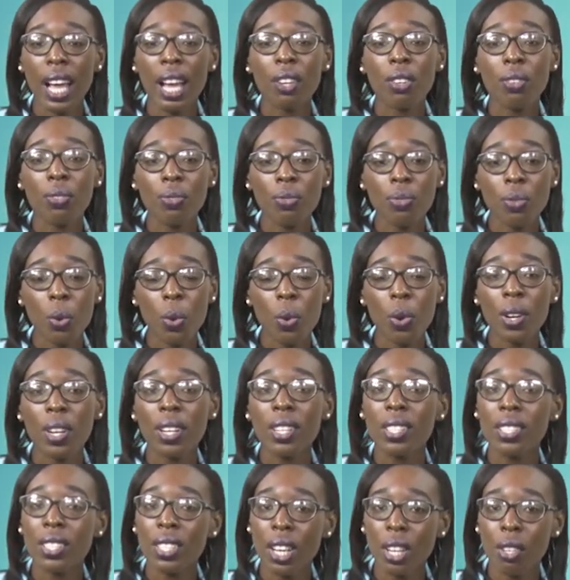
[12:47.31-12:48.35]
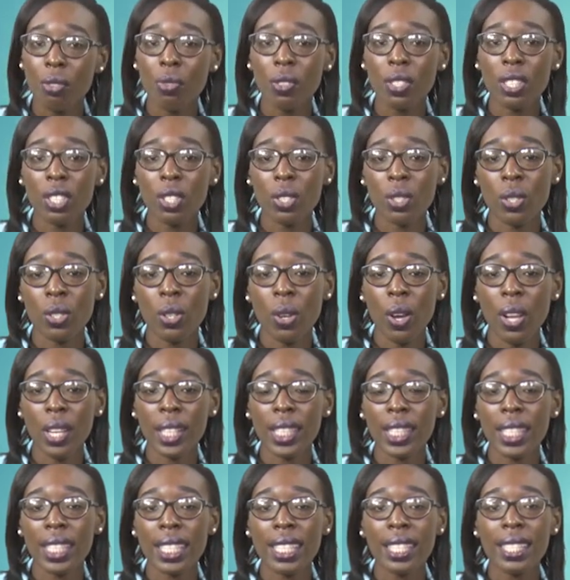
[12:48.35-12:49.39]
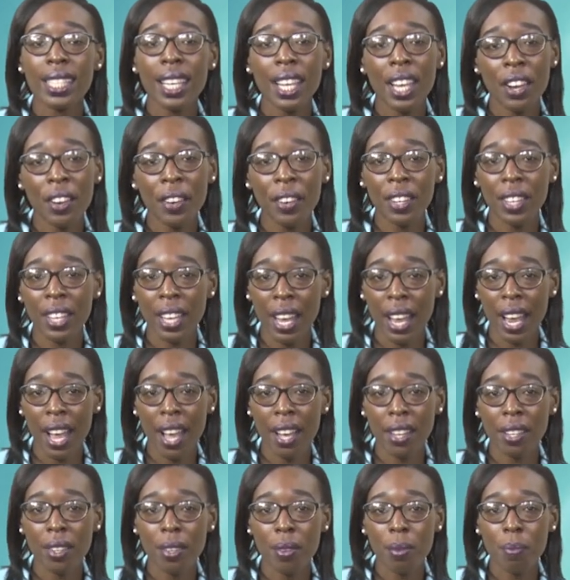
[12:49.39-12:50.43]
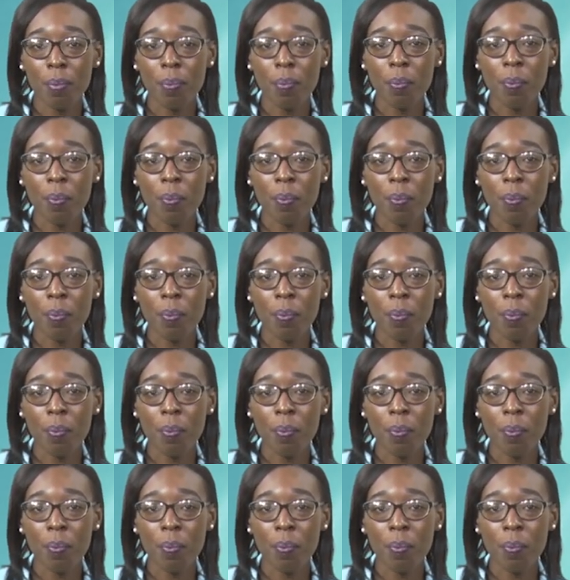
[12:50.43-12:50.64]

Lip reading: and 4 non-religious holidays here in Guyana.